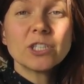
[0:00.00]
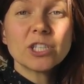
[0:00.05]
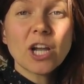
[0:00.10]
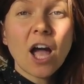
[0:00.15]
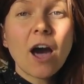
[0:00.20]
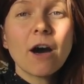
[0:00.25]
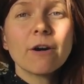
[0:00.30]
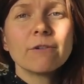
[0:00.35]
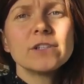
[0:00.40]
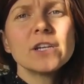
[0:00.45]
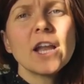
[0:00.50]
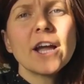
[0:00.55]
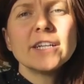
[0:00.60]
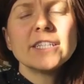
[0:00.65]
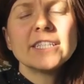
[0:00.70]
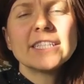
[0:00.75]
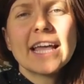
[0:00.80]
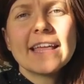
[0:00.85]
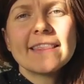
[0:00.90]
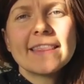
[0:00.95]
child
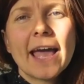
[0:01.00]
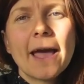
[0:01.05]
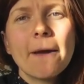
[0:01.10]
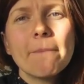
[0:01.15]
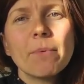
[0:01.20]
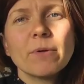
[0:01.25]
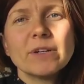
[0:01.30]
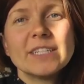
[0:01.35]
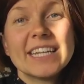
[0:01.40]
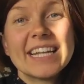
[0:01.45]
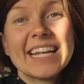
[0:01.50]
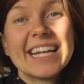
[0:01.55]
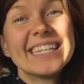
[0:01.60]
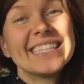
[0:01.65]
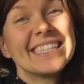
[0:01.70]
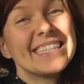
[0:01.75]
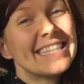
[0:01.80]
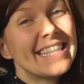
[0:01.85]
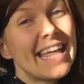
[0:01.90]
knows that their body is